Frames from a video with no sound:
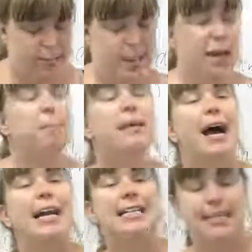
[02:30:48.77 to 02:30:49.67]
Some
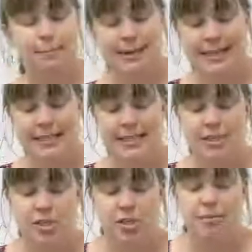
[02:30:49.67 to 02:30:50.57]
nice
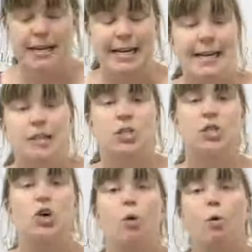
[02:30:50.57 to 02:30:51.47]
places to eat
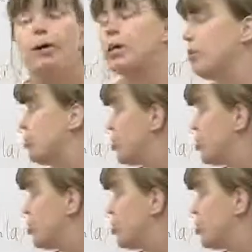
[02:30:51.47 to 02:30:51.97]
or go